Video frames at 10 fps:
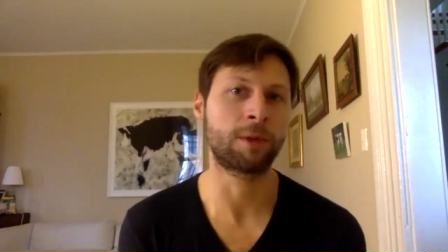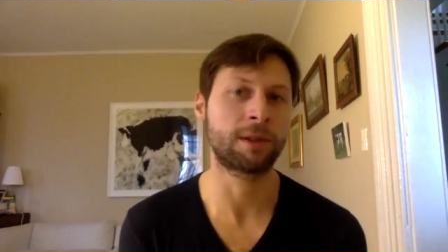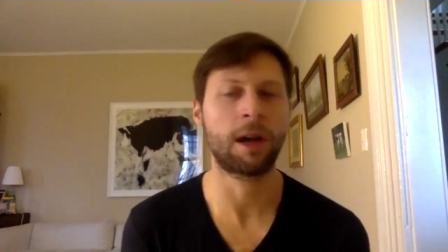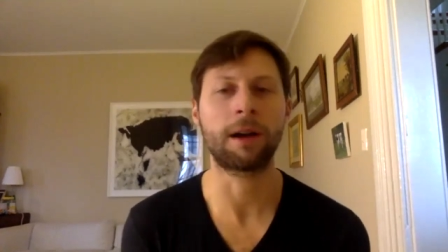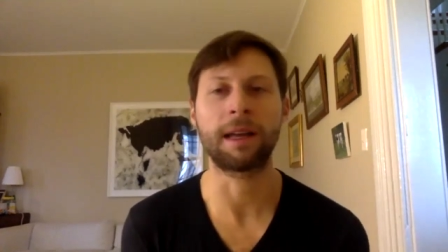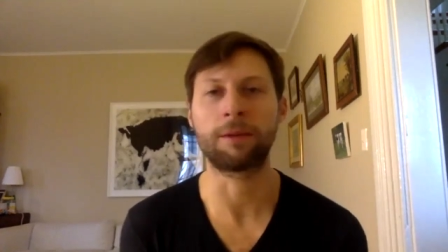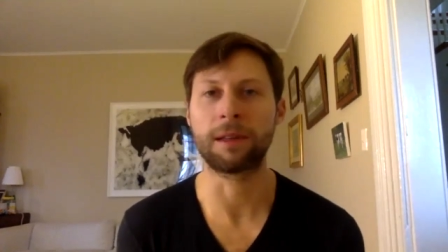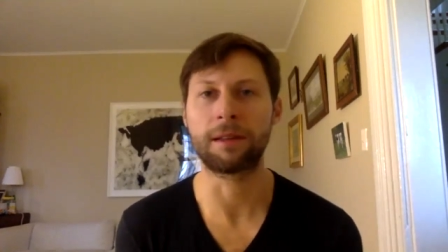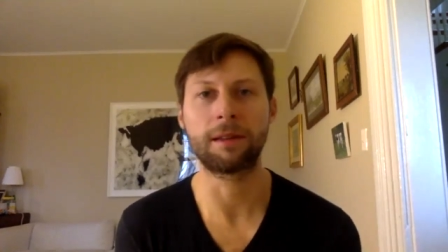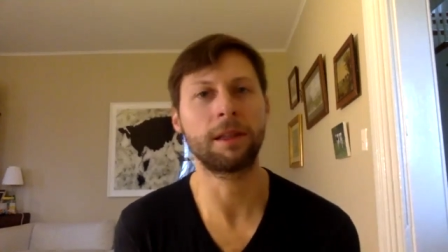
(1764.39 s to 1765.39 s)
We're talking
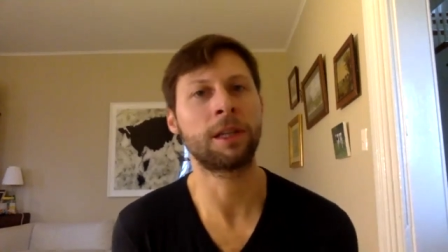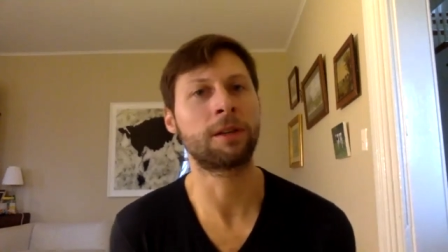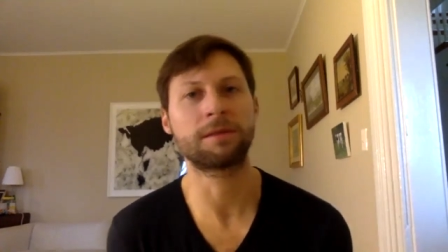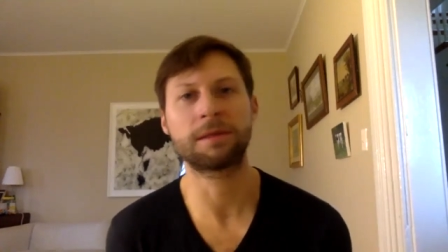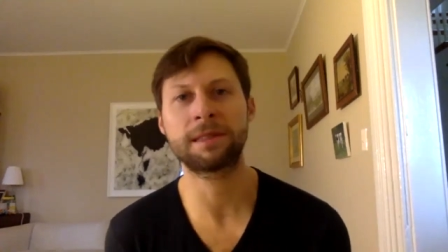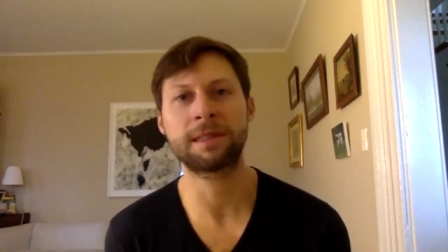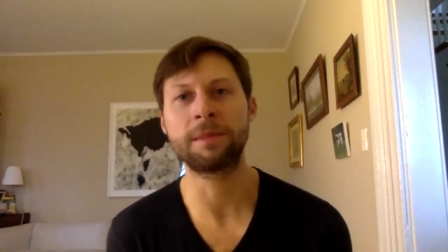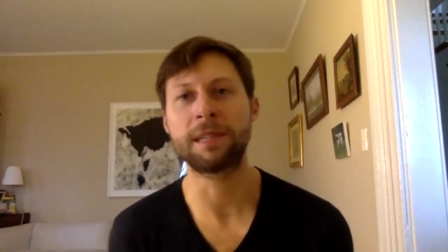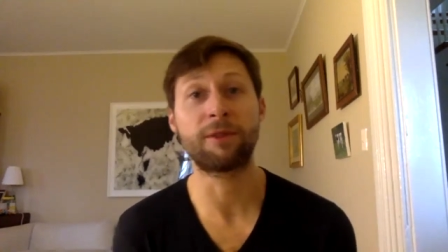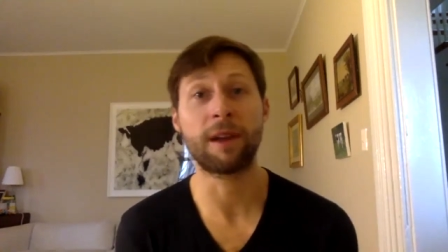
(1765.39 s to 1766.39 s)
with, you know, some
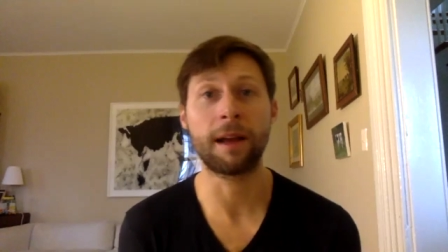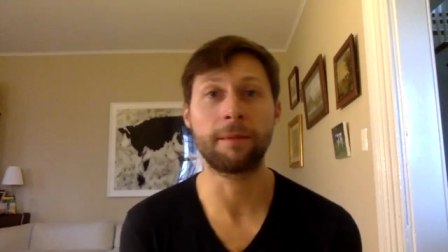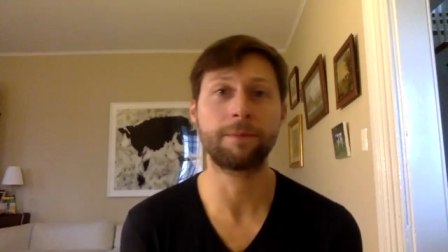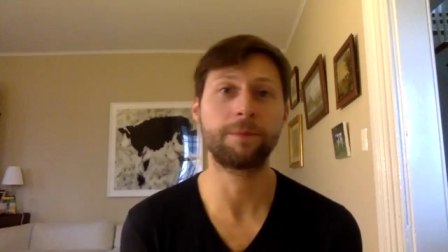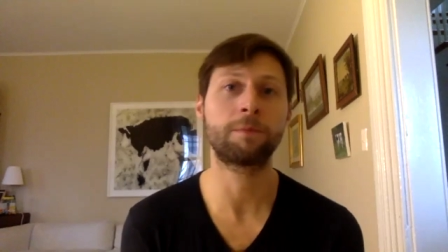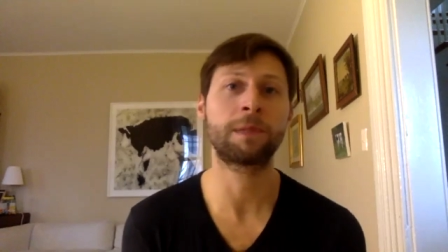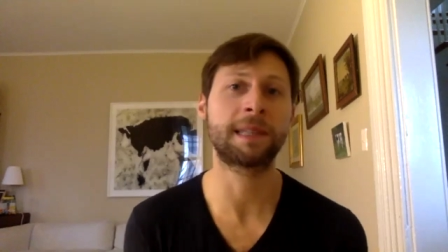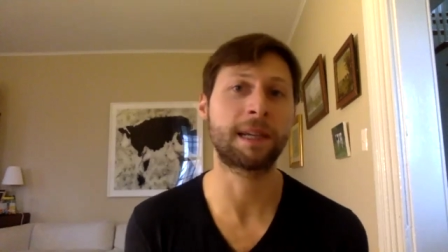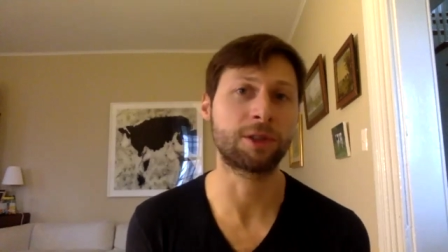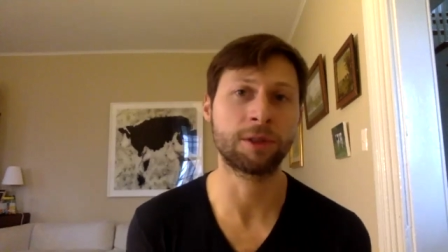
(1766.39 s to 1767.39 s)
different
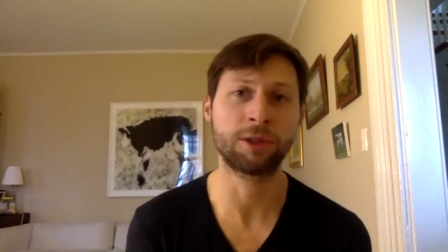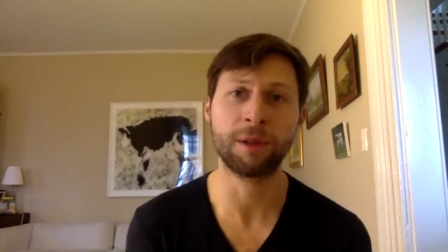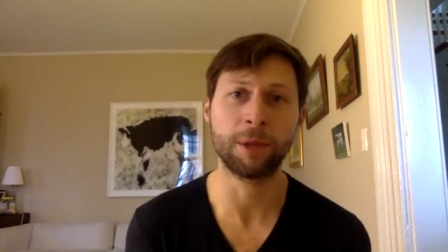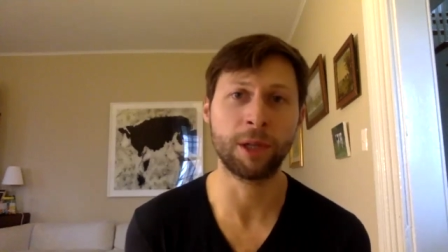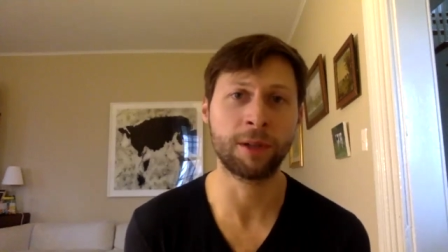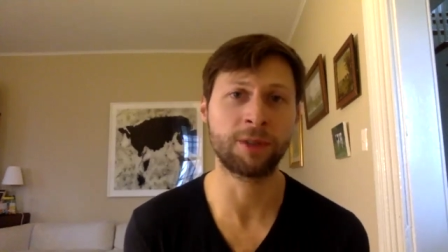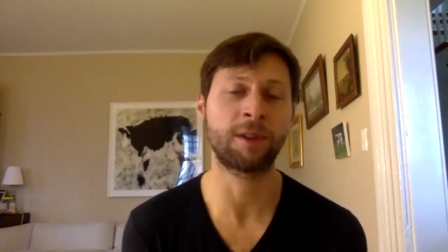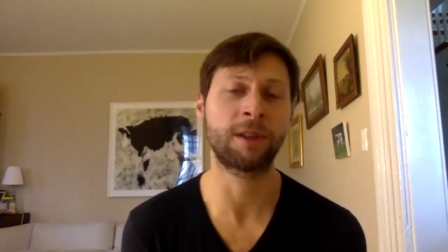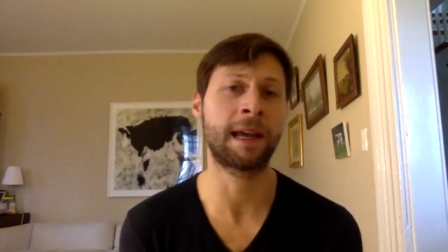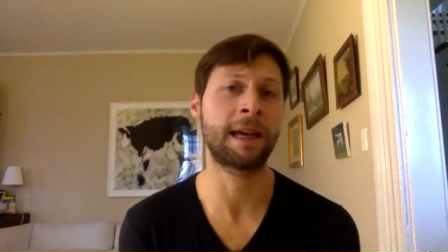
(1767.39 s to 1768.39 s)
potential distributors
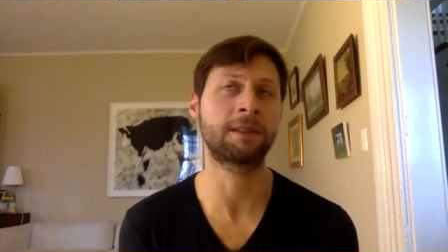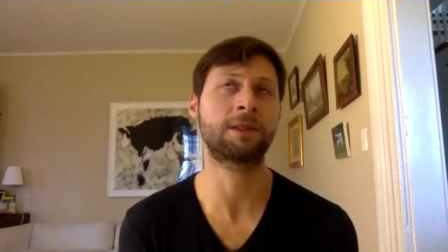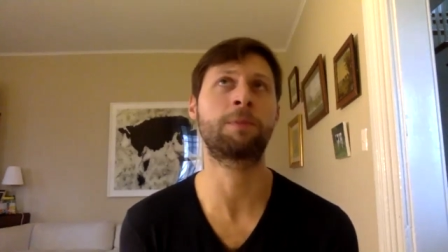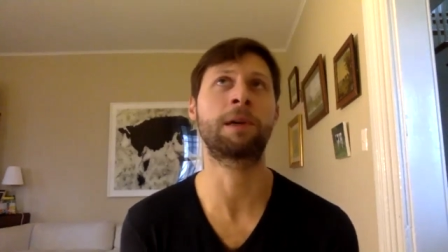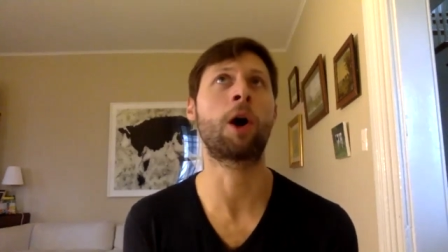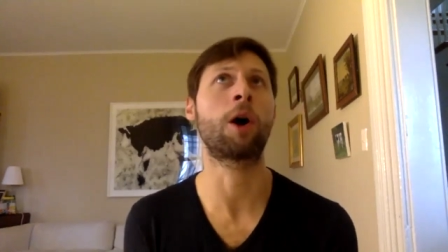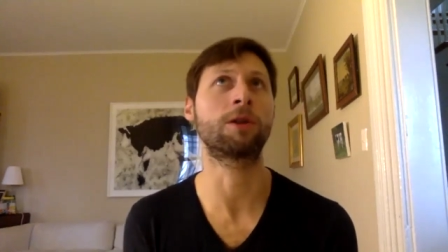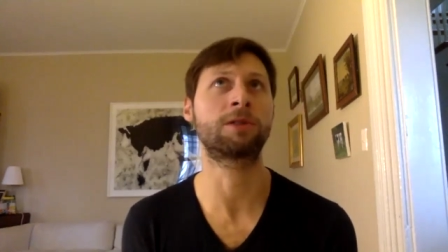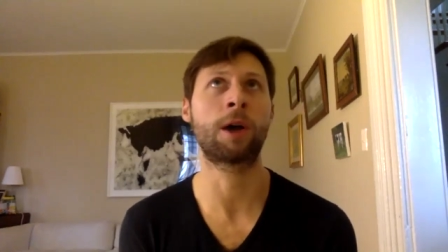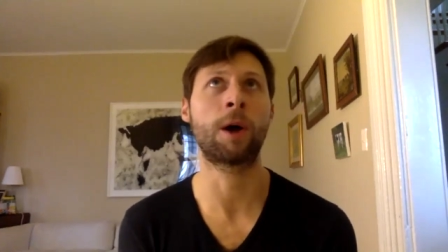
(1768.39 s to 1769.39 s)
for this, but
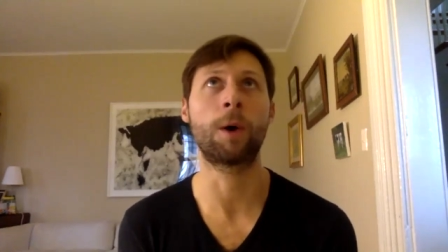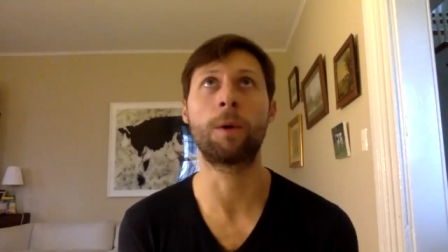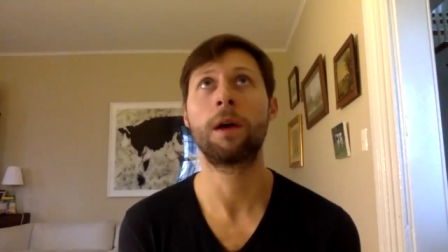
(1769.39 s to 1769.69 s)
also,